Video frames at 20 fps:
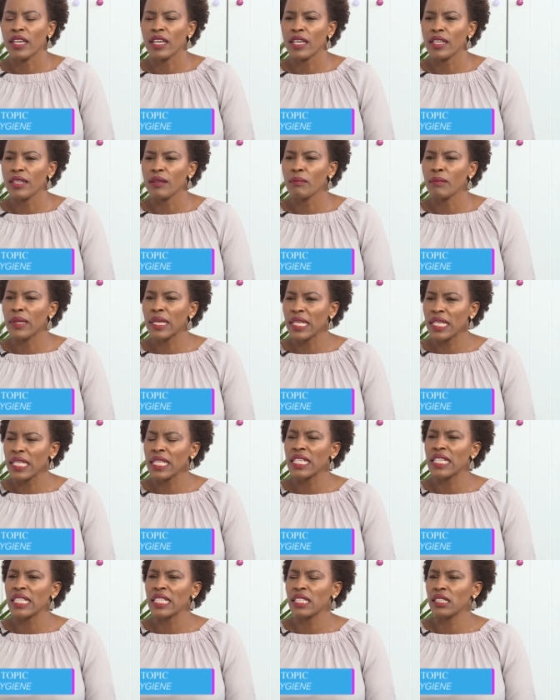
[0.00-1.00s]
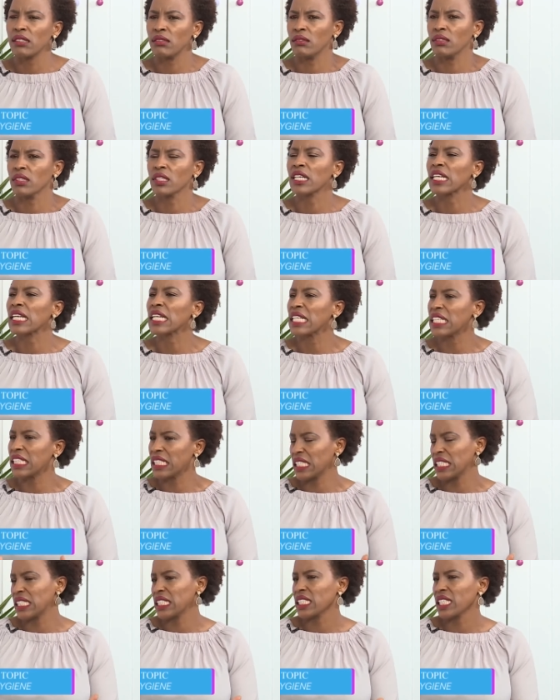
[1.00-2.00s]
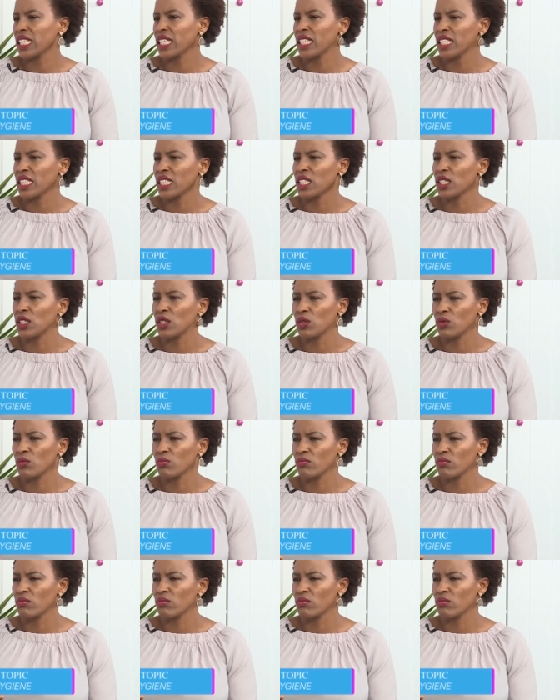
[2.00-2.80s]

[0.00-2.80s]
and mainly cleaning and uh,